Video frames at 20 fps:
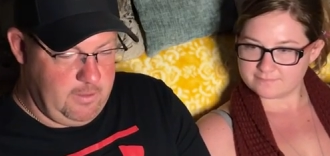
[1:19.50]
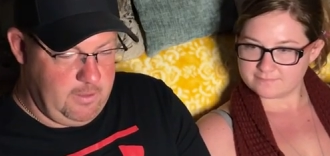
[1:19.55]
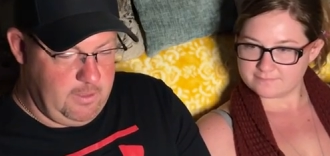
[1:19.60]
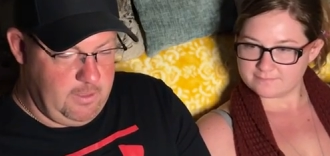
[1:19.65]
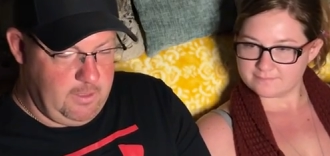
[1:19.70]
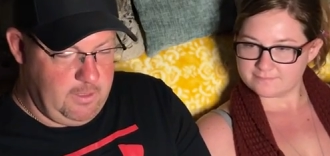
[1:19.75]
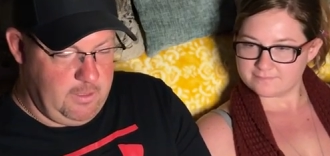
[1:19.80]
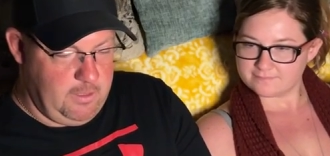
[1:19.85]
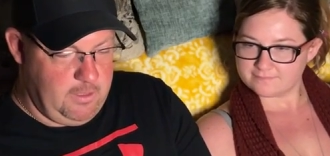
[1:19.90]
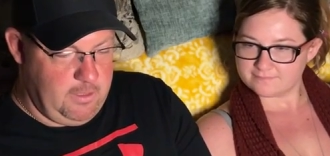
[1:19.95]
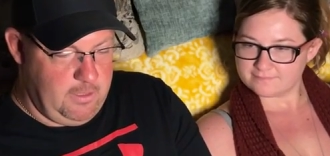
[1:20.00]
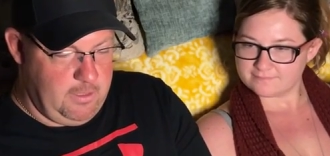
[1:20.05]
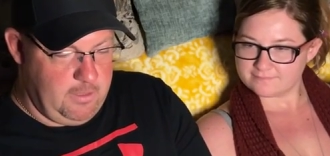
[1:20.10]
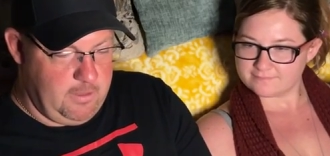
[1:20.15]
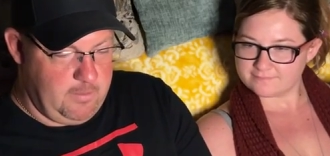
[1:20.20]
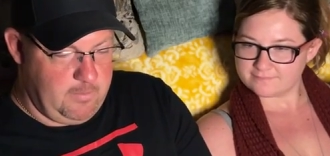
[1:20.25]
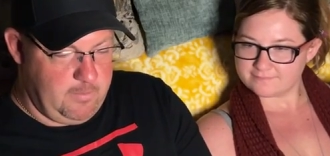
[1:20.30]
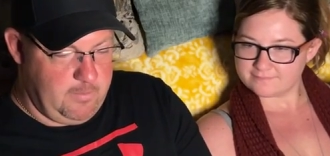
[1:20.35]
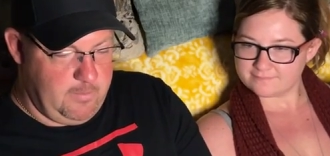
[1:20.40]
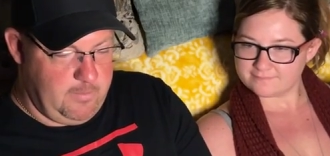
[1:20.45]

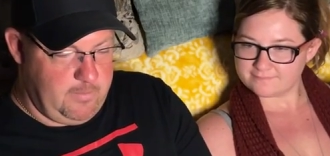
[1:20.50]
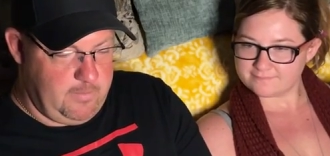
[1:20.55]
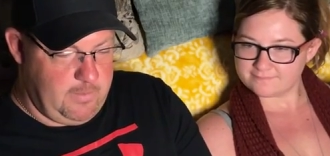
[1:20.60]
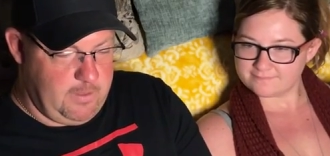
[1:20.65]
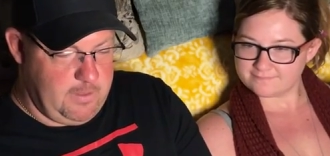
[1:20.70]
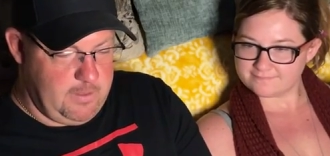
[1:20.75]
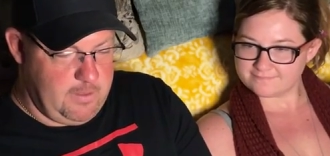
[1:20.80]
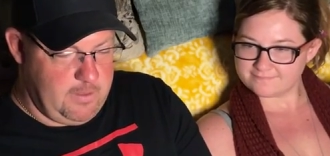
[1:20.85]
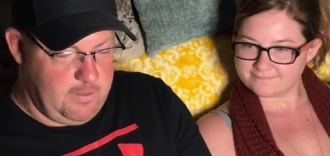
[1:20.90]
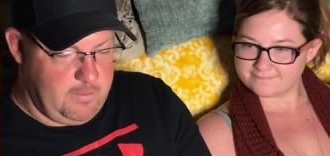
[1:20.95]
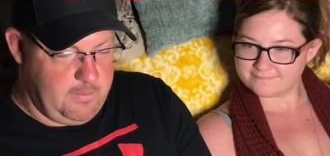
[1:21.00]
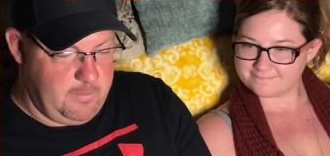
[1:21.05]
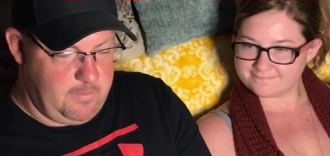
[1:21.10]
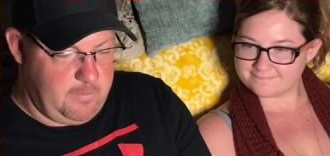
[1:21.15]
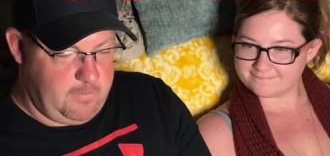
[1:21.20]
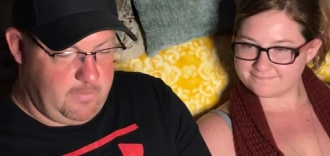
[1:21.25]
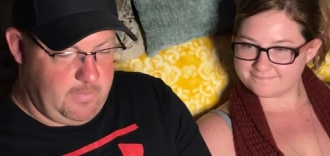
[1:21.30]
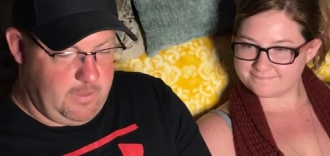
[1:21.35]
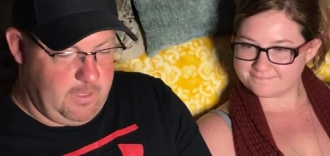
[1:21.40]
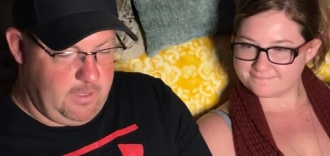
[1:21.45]

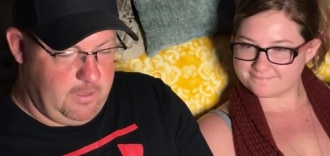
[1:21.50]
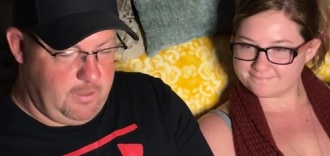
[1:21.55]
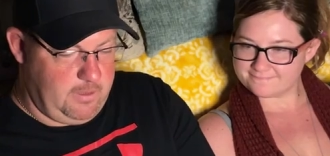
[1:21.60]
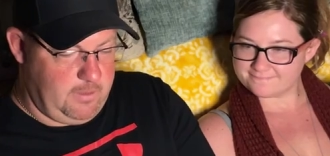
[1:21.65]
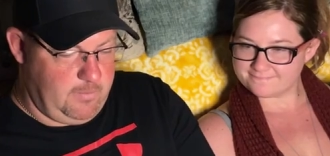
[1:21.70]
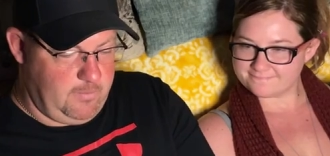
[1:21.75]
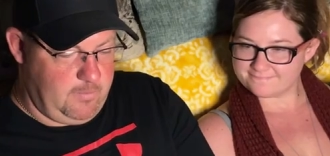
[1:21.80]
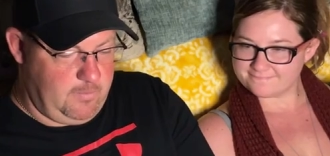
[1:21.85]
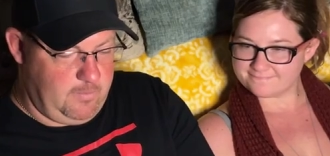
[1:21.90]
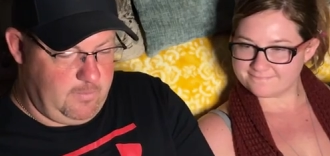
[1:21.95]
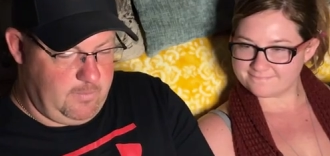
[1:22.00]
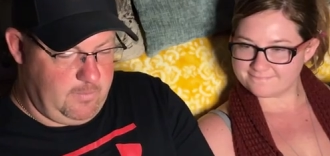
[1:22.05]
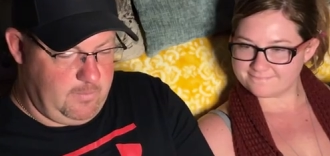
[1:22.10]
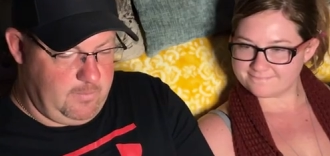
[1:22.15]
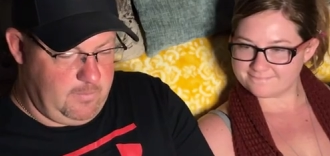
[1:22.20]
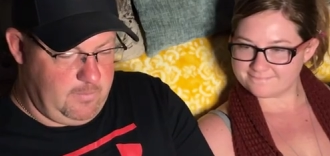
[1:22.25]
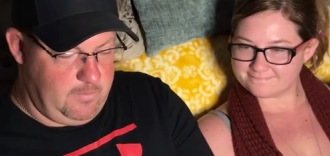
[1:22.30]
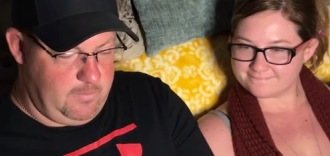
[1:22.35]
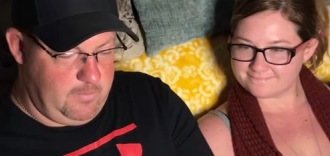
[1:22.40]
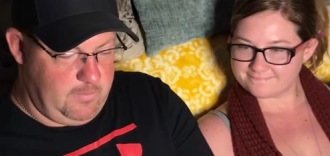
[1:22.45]

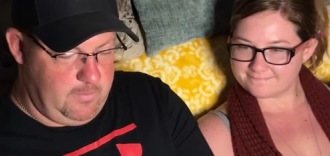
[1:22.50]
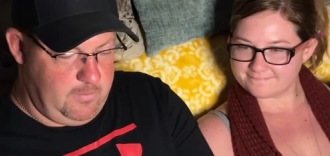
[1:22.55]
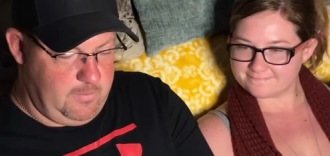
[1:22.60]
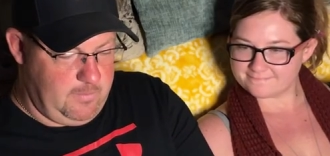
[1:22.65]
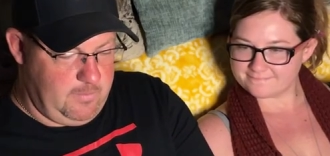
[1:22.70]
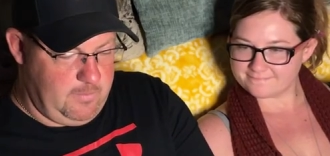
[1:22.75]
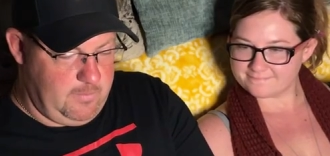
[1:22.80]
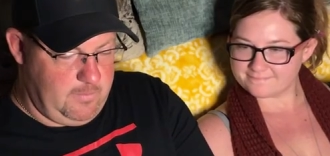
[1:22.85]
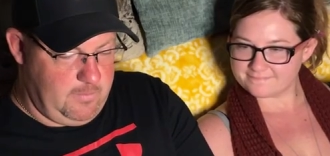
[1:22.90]
No one is speaking in this clip.